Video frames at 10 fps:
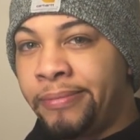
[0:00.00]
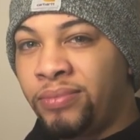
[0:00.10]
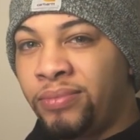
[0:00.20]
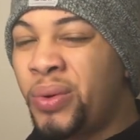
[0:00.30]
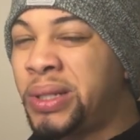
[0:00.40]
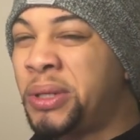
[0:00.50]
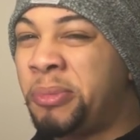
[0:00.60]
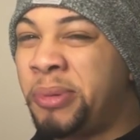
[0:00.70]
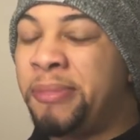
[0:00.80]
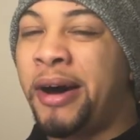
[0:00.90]
Know a little
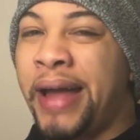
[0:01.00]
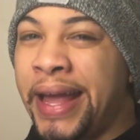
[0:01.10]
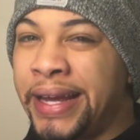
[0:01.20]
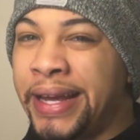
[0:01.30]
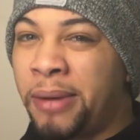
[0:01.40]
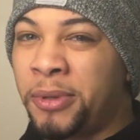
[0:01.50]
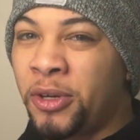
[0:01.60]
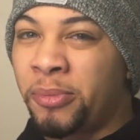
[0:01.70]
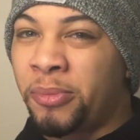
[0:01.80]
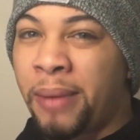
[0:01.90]
bit about
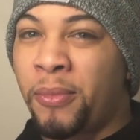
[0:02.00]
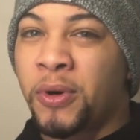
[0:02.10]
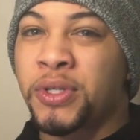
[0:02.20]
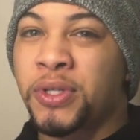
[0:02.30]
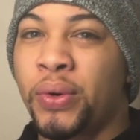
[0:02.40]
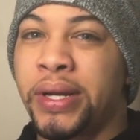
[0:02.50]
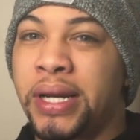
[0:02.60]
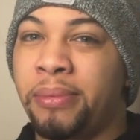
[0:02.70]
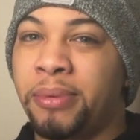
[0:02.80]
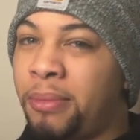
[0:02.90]
AEW, but I'm more so a
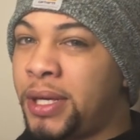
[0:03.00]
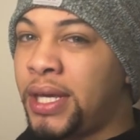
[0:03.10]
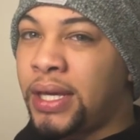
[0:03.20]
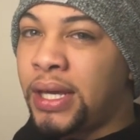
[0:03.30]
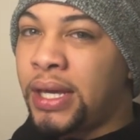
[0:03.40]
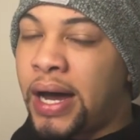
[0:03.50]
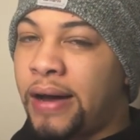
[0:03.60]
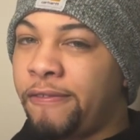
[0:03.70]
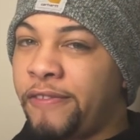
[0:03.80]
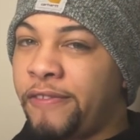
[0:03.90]
WWE
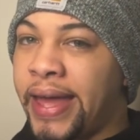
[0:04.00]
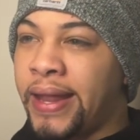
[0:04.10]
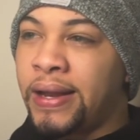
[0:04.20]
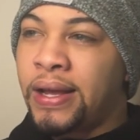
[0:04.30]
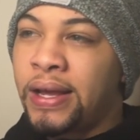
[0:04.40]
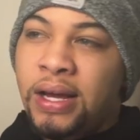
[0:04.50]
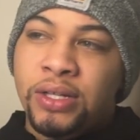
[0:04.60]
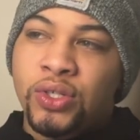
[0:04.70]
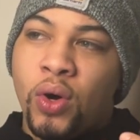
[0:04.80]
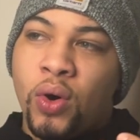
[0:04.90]
fan.
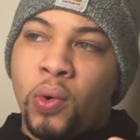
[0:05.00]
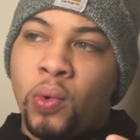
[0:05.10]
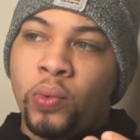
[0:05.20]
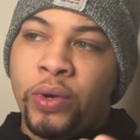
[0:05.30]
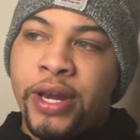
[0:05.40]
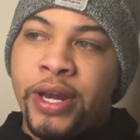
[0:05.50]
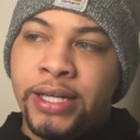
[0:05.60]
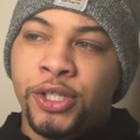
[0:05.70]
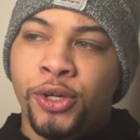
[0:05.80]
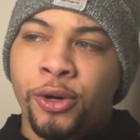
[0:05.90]
So, not
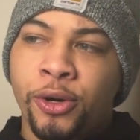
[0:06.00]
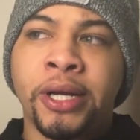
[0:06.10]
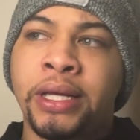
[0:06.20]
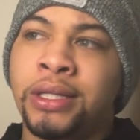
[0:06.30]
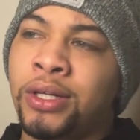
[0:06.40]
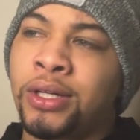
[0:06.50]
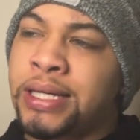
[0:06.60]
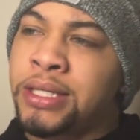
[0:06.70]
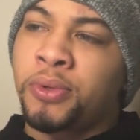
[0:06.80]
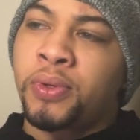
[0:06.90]
sure, but it looked like
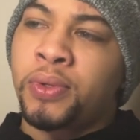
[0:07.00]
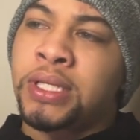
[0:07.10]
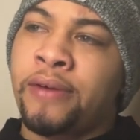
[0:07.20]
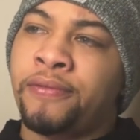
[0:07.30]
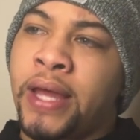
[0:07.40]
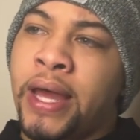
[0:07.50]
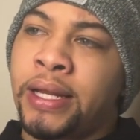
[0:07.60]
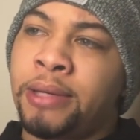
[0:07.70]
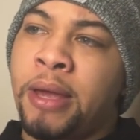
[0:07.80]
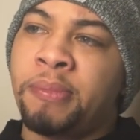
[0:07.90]
some cool stuff that
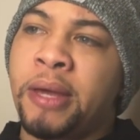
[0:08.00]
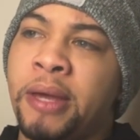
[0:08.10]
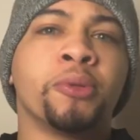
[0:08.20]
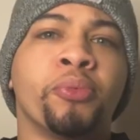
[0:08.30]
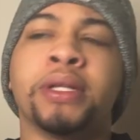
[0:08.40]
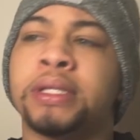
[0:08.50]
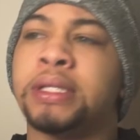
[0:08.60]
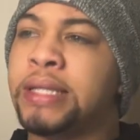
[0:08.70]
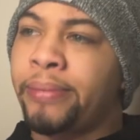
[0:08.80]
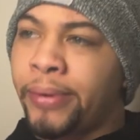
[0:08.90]
he may be able to bring to the
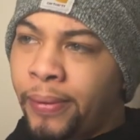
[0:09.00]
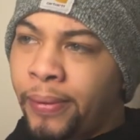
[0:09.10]
table.